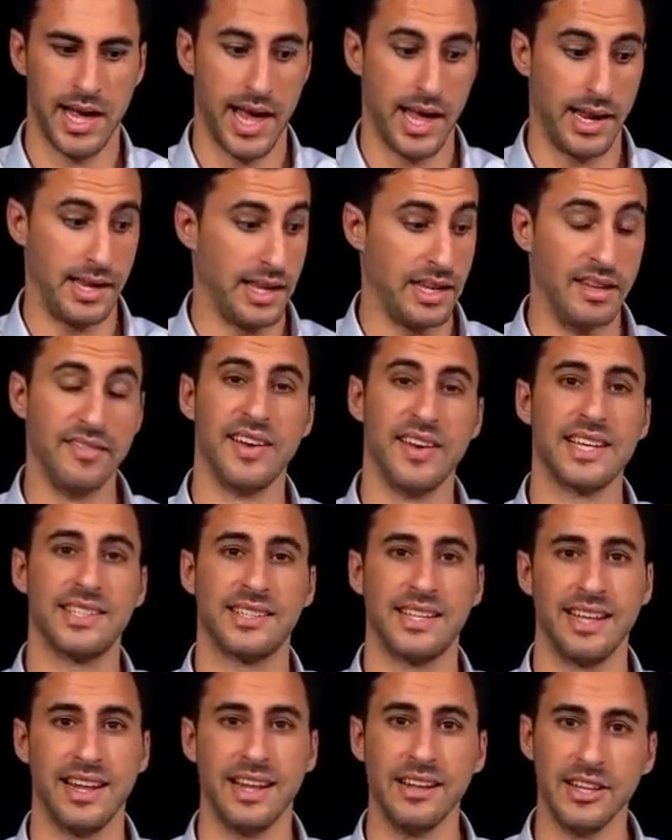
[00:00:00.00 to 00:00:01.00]
And
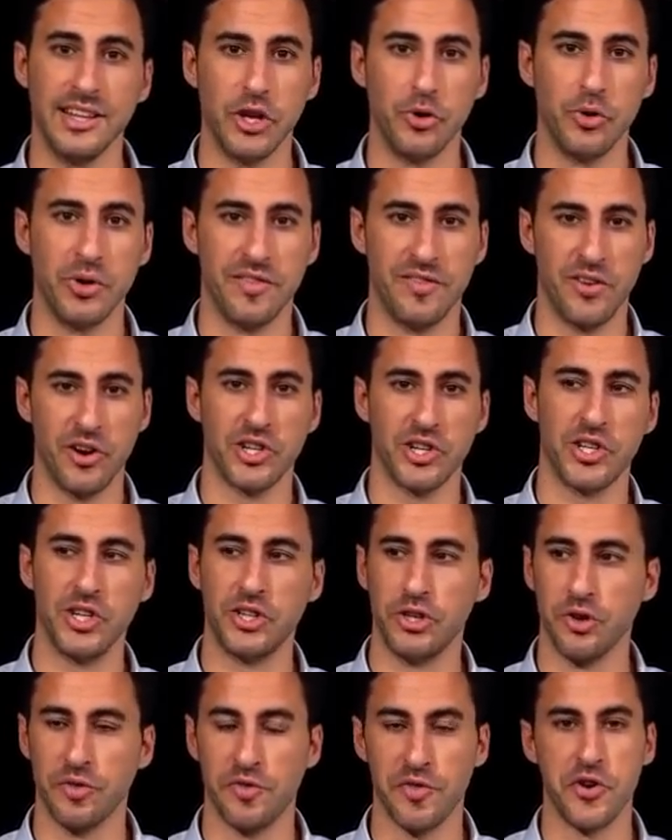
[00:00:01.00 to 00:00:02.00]
investing in the
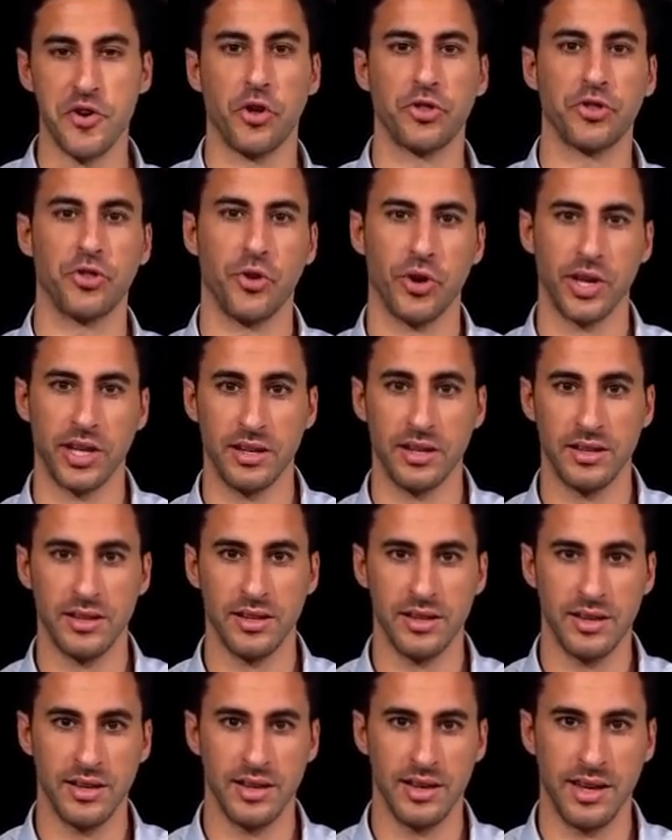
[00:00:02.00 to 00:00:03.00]
university of not knowing,
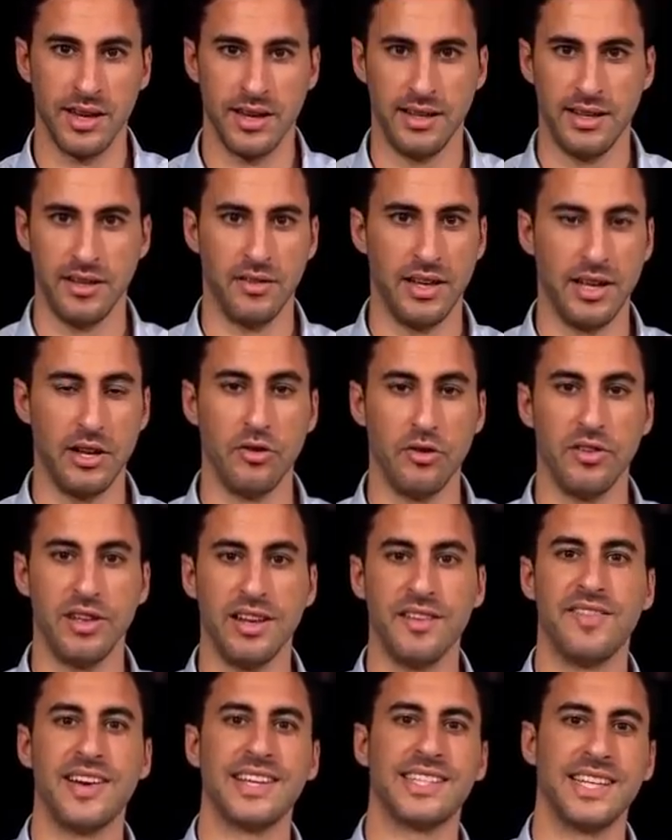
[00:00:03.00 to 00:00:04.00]

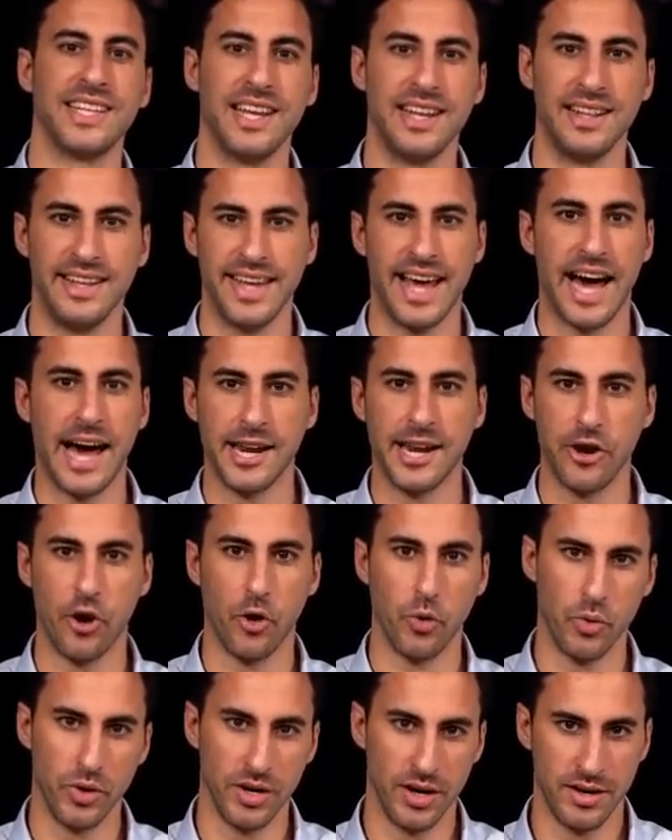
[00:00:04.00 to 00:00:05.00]
investing in the
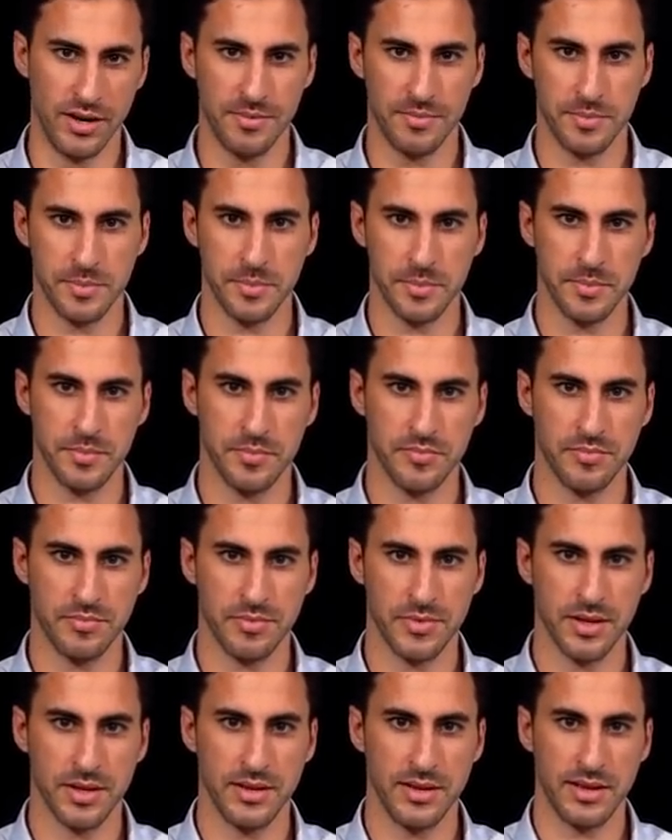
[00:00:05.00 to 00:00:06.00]
unknown.
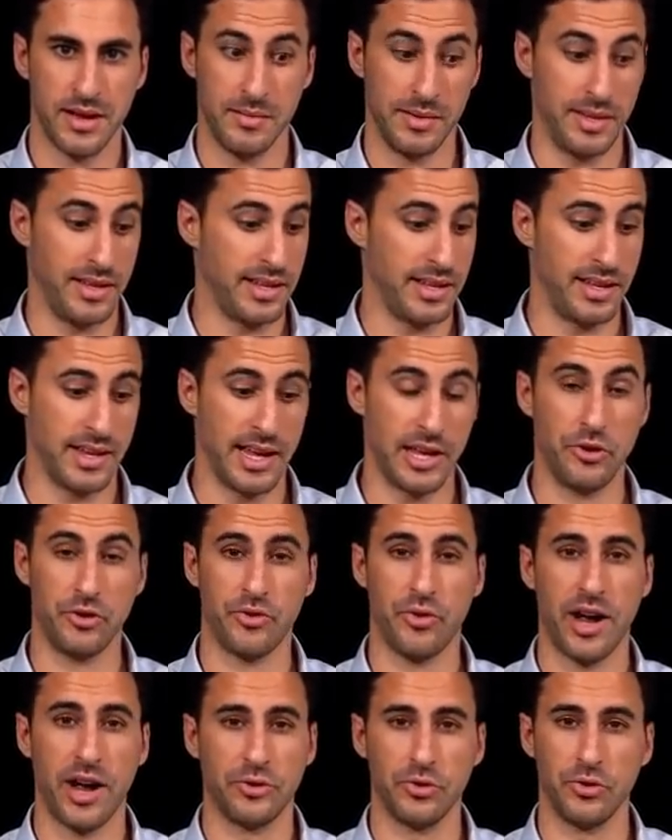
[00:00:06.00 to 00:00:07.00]
I mean, can
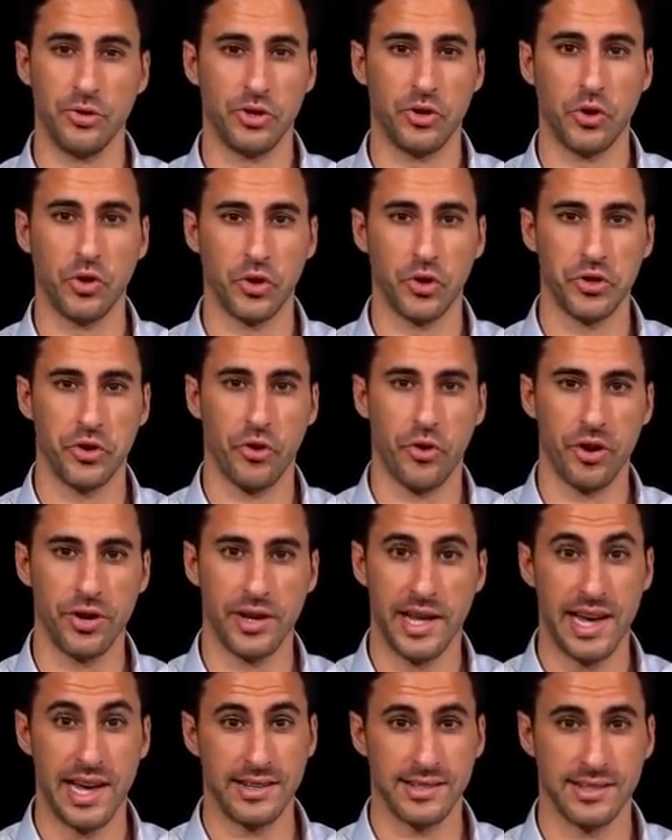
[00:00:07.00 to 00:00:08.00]
you try to do it all on your
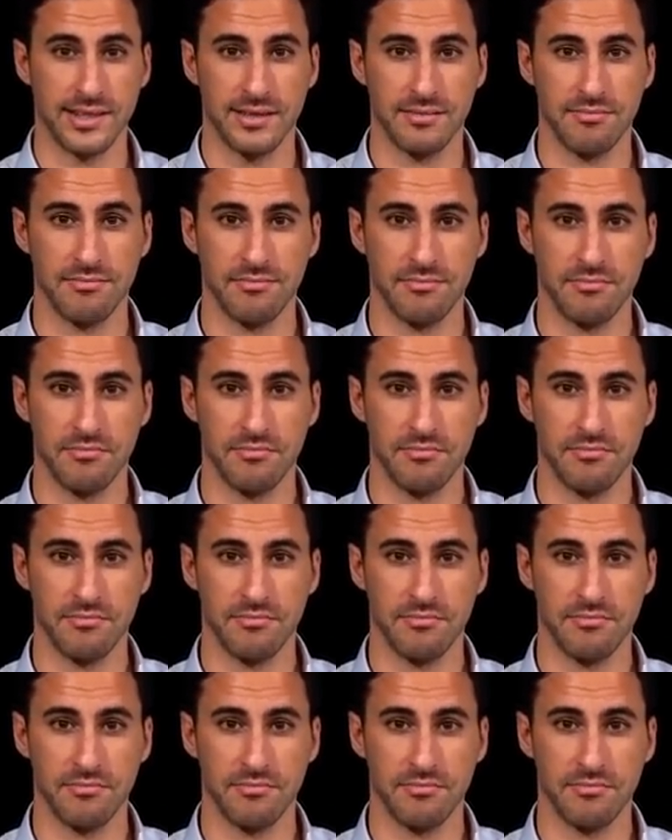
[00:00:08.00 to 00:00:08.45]
own? Yes.